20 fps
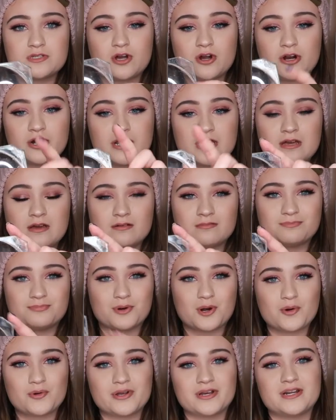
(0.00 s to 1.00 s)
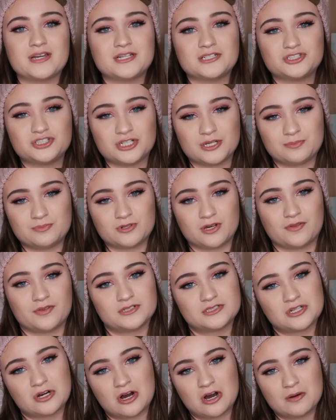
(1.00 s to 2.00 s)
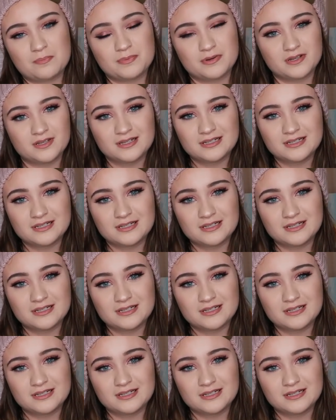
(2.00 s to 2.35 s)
already broken and chipped on the top.